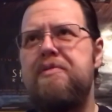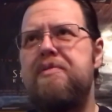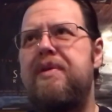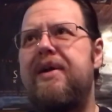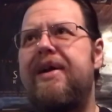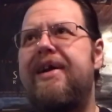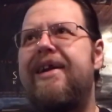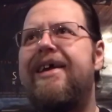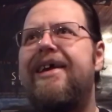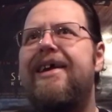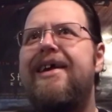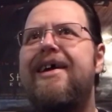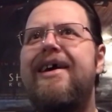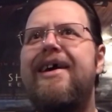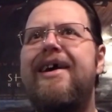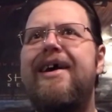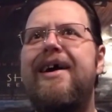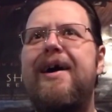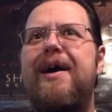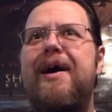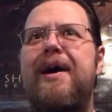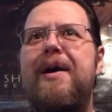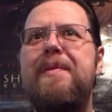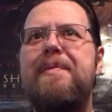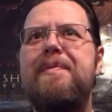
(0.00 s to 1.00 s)
But
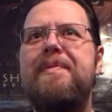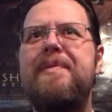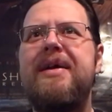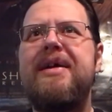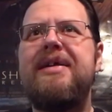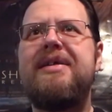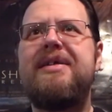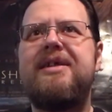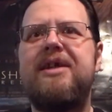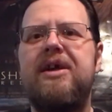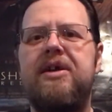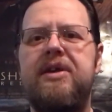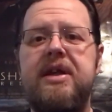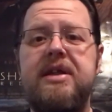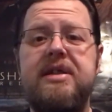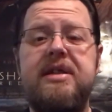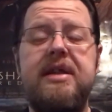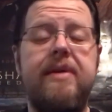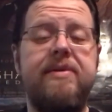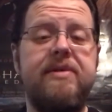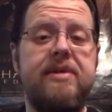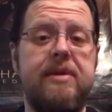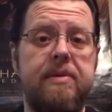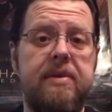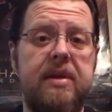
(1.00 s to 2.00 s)
it's still nice to
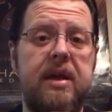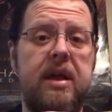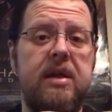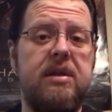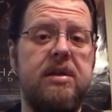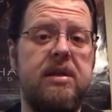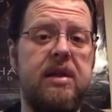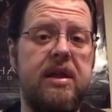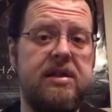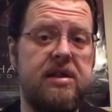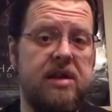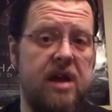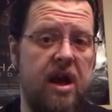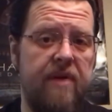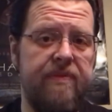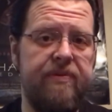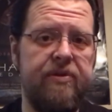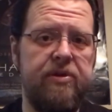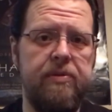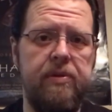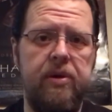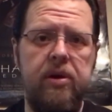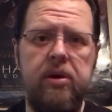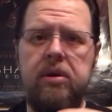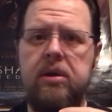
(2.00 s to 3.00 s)
have something that's
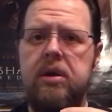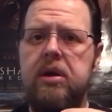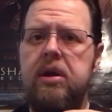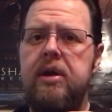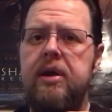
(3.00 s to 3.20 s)
comfortable,